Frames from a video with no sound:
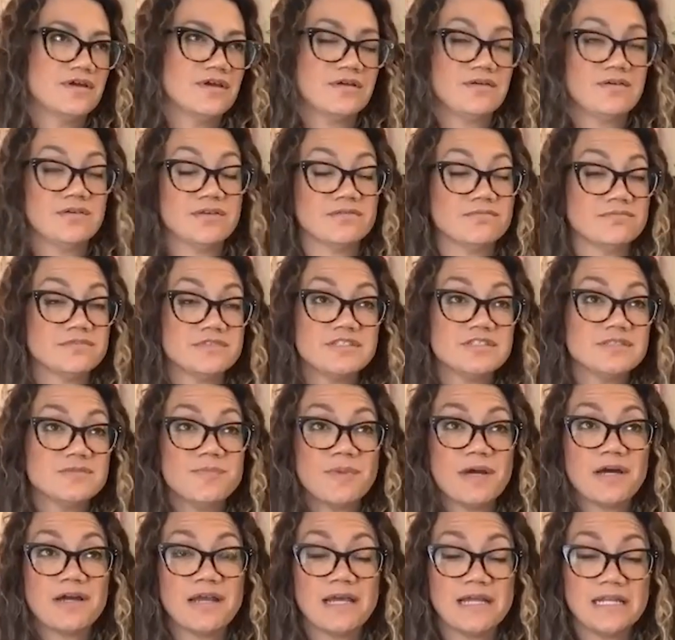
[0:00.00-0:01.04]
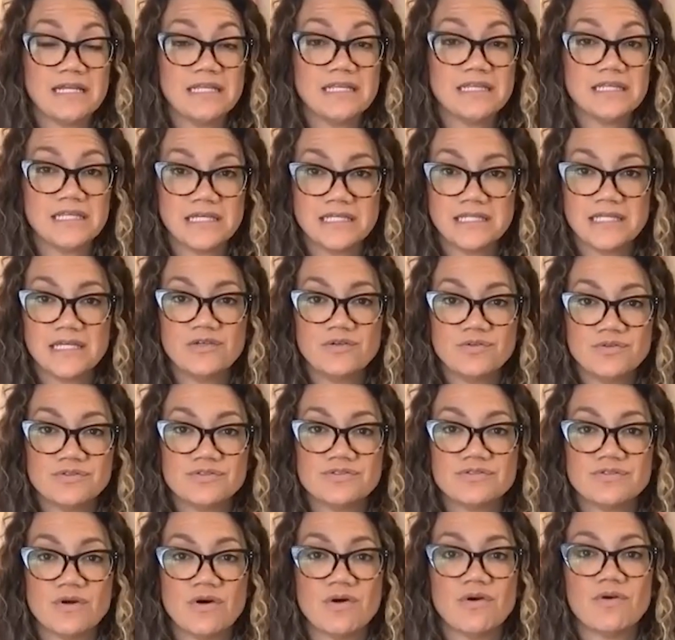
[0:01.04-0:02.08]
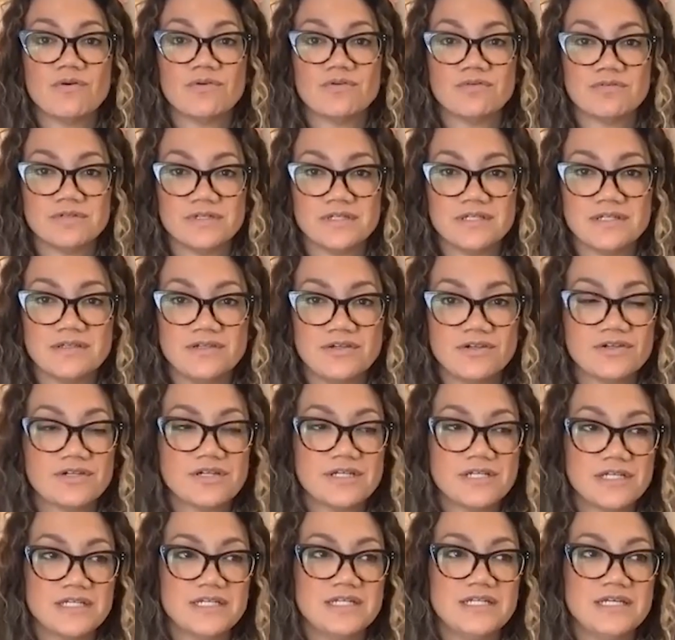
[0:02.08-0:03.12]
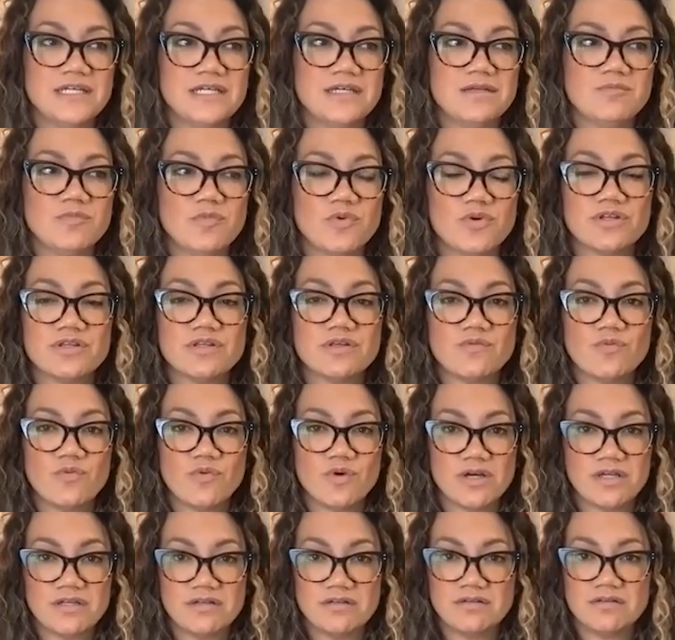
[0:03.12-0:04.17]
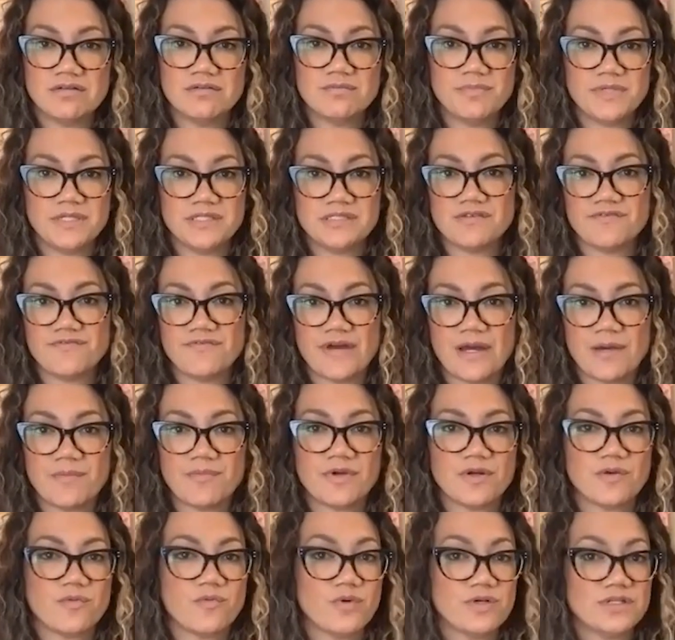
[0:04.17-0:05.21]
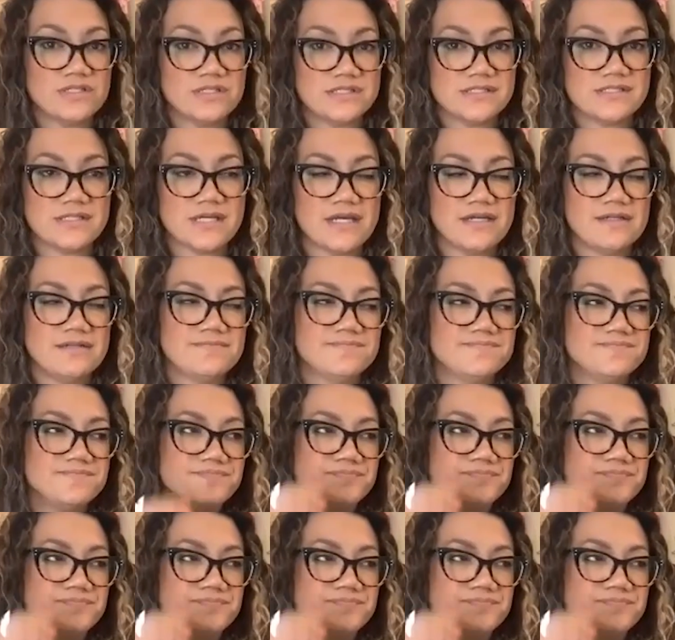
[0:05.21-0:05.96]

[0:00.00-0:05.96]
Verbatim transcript: oh just about anything that you sew. You're going to need more than one piece of fabric, one design,